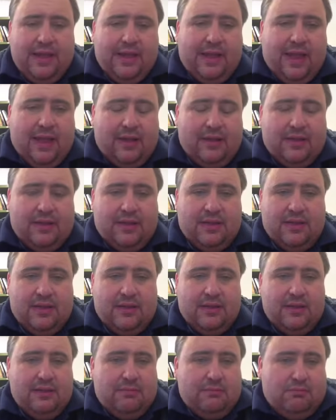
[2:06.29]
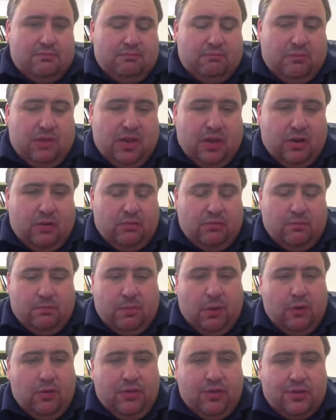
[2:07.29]
Now,
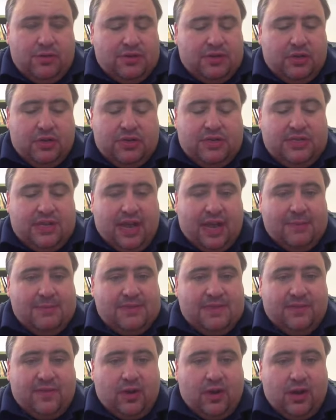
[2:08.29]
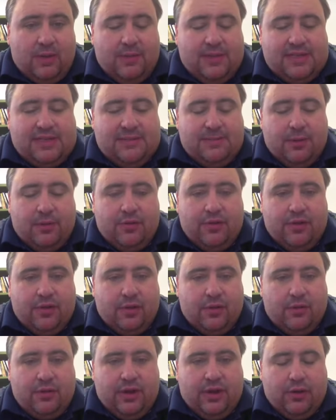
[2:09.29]
both are good types of arguments. Both
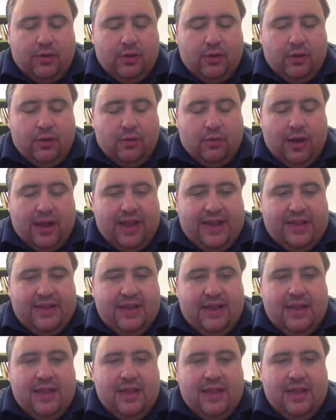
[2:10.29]
are, great.